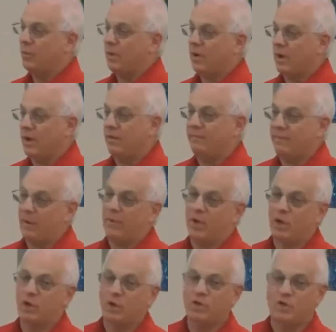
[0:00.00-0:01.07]
doing a
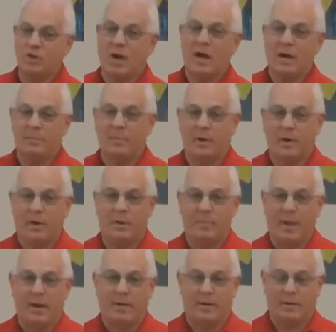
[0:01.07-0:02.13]
very good job
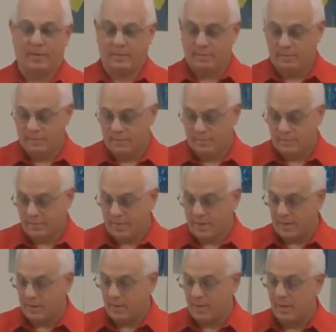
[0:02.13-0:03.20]
about it,
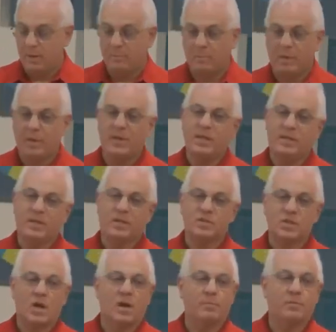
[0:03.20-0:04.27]
okay? But he
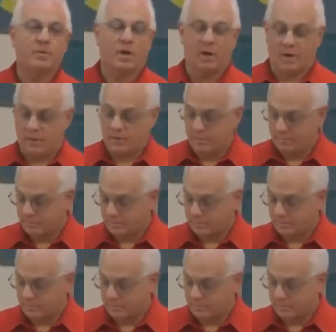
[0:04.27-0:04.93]
does come to her.